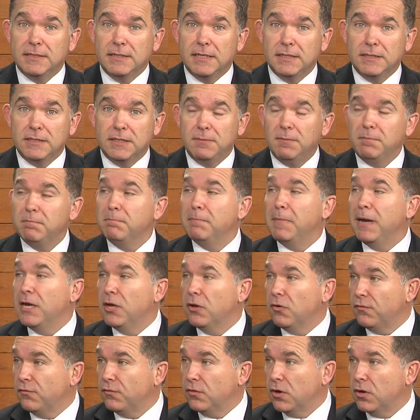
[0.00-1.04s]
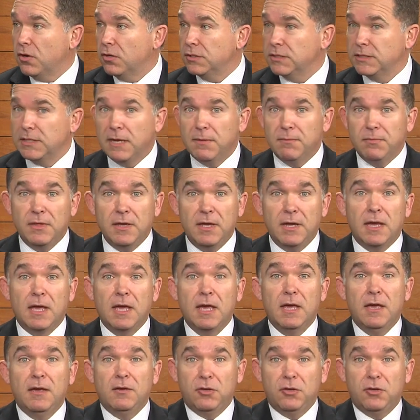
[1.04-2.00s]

system, mail fraud, same thing.